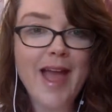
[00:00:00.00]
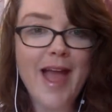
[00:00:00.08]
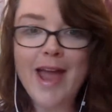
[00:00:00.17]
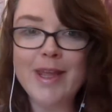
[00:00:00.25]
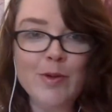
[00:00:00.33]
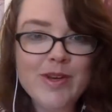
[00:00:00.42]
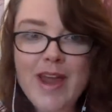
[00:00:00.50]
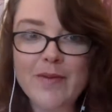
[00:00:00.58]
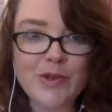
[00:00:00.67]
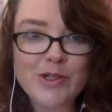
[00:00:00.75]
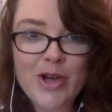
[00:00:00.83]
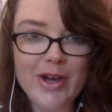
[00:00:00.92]
and he would
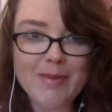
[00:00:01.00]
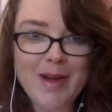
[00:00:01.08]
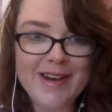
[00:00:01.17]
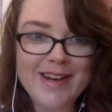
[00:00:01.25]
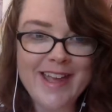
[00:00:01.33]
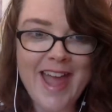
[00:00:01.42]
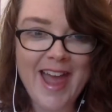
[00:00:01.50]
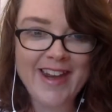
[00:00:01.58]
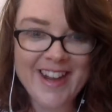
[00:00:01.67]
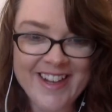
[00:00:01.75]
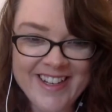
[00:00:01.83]
never talk about it again.